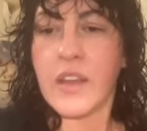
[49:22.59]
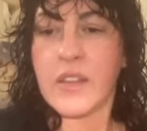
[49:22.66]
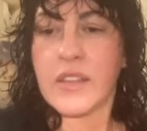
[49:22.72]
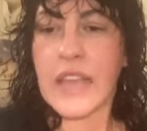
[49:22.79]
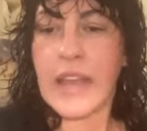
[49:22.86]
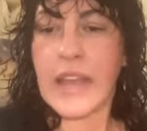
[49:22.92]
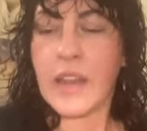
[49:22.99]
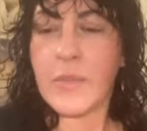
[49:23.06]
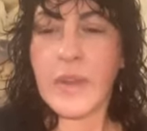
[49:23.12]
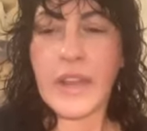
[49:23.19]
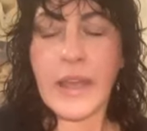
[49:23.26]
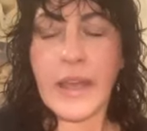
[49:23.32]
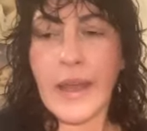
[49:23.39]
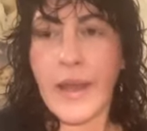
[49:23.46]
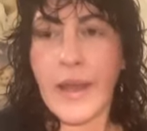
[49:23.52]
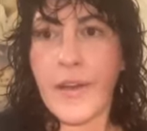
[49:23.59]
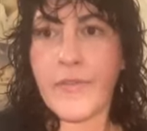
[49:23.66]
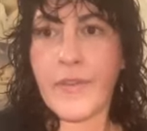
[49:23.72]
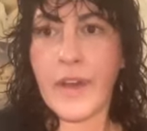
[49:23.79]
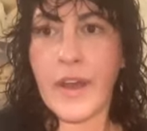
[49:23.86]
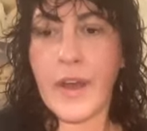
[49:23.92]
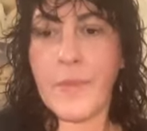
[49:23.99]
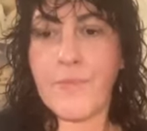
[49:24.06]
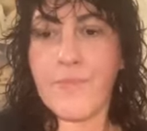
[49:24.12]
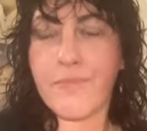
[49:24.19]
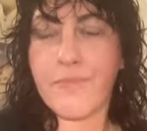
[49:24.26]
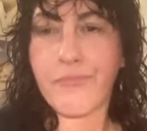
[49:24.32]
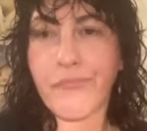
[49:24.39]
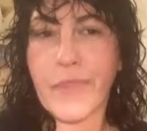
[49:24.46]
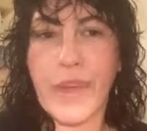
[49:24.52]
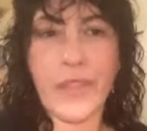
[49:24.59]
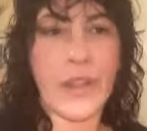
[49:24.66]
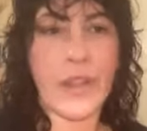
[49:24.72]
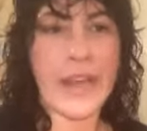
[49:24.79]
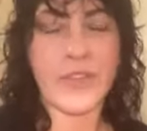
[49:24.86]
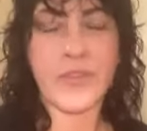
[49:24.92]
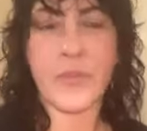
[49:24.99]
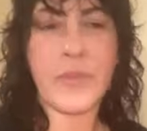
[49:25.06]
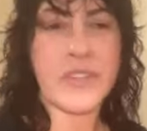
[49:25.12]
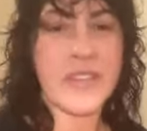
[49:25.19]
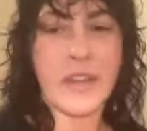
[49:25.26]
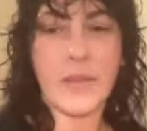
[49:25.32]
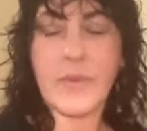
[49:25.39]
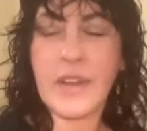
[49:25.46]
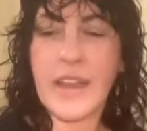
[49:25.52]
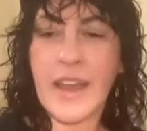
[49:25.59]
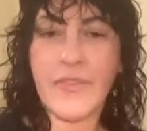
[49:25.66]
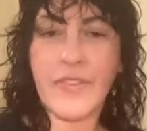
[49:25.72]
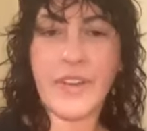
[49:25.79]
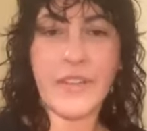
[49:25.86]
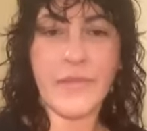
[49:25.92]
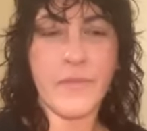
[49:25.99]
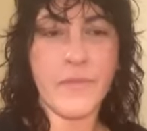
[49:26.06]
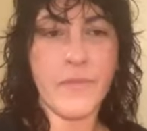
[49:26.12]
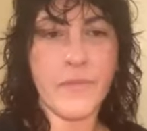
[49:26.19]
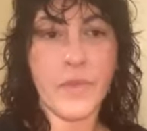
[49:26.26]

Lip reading: Does anybody have, in the last few minutes, anybody have any